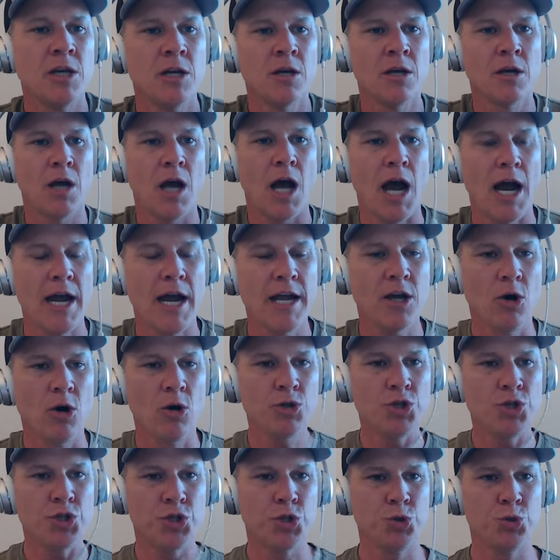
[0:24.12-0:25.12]
I mean,
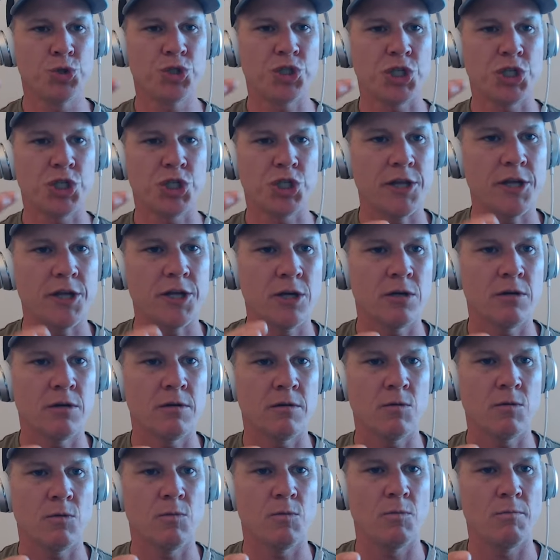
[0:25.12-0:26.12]
I go
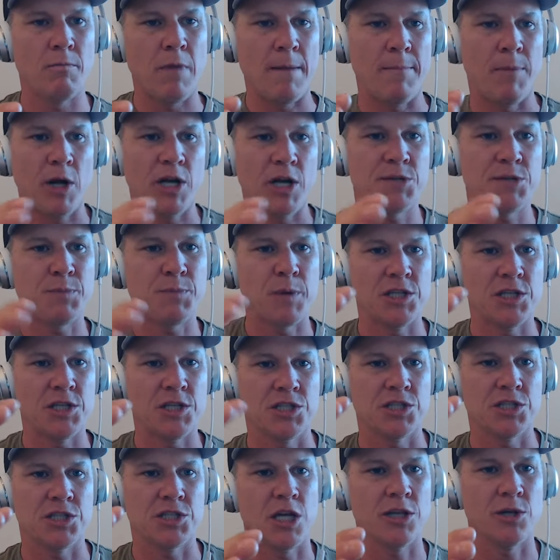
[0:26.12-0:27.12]
to my buddy's
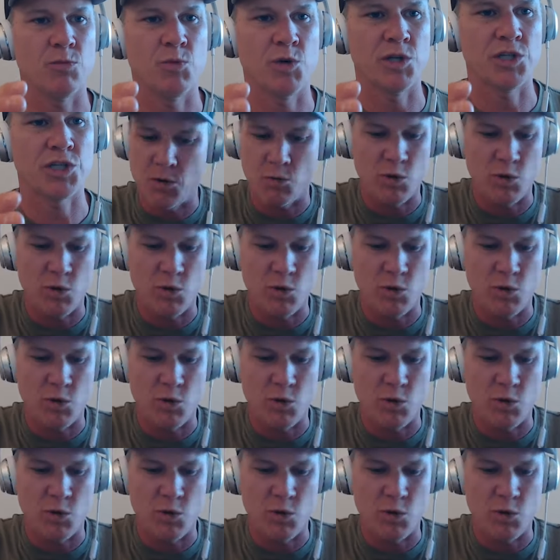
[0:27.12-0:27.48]
place in southern